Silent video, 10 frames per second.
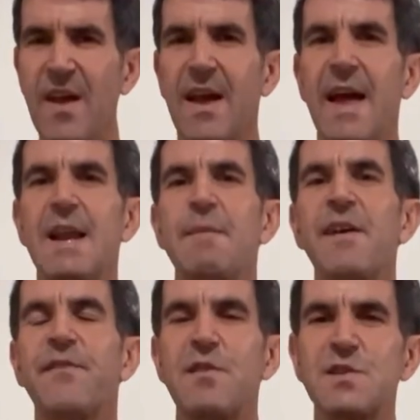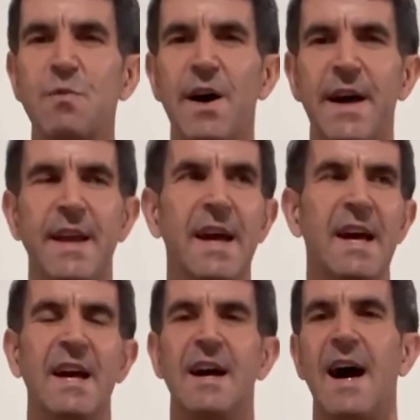And in my first one,
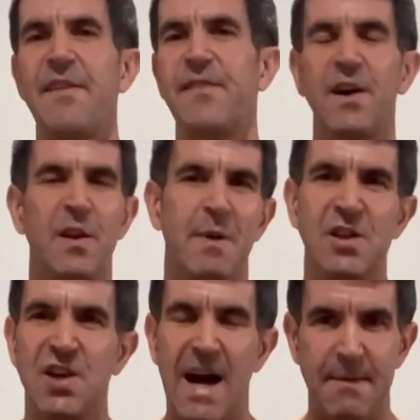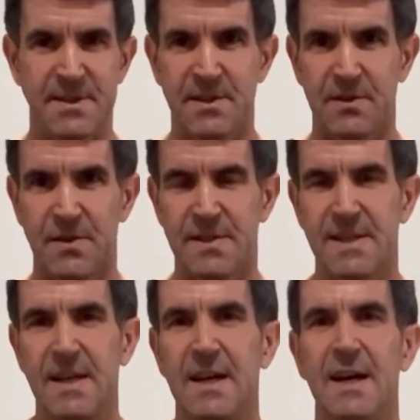I failed a bunch of obstacles.
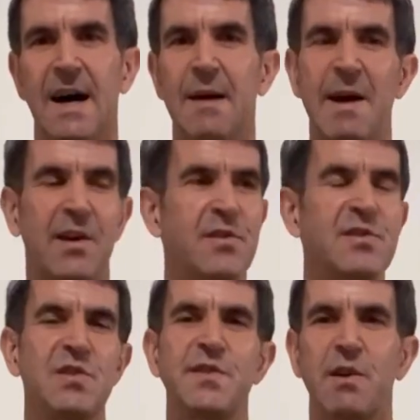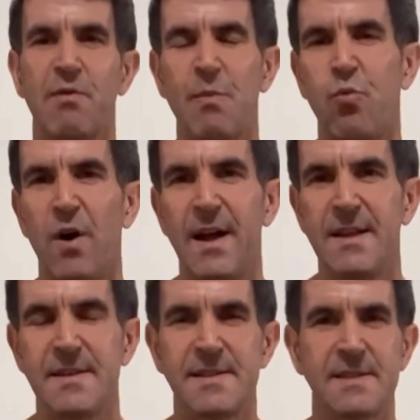I couldn't do the grip
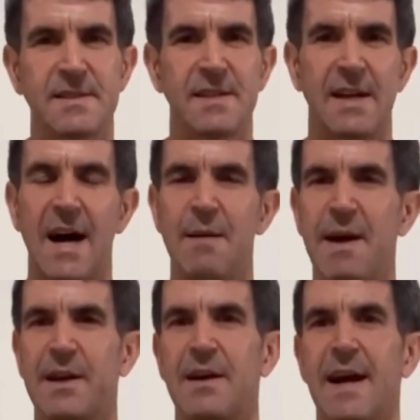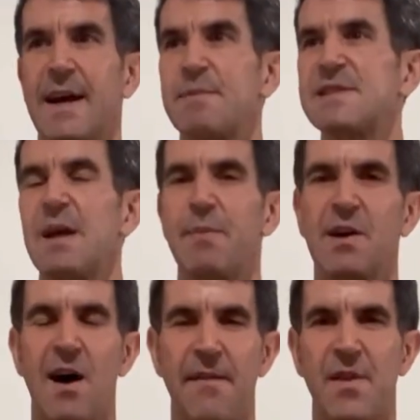ones. I kept slipping
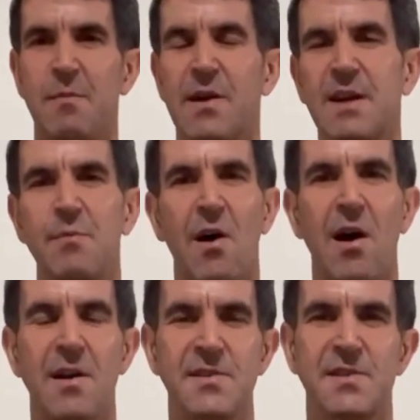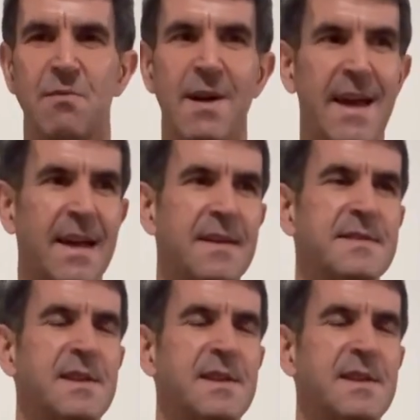off the monkey bars, the rings.